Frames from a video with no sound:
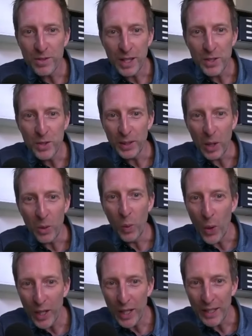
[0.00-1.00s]
they're doing their
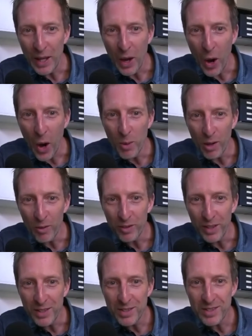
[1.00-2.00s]
work in their home
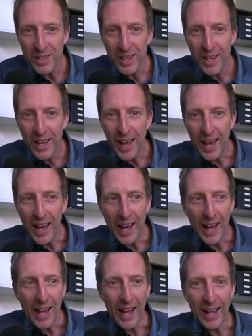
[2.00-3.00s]
office,
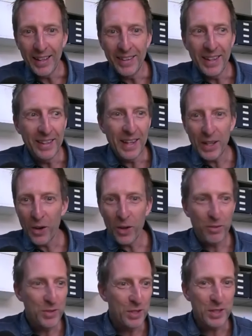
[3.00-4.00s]
and then they're kind
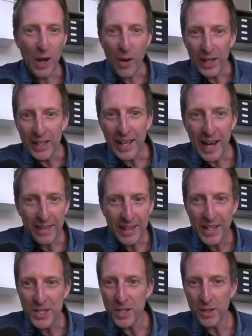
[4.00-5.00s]
of just going in and out of the
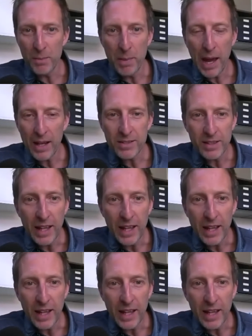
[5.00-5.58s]
kitchen and back. So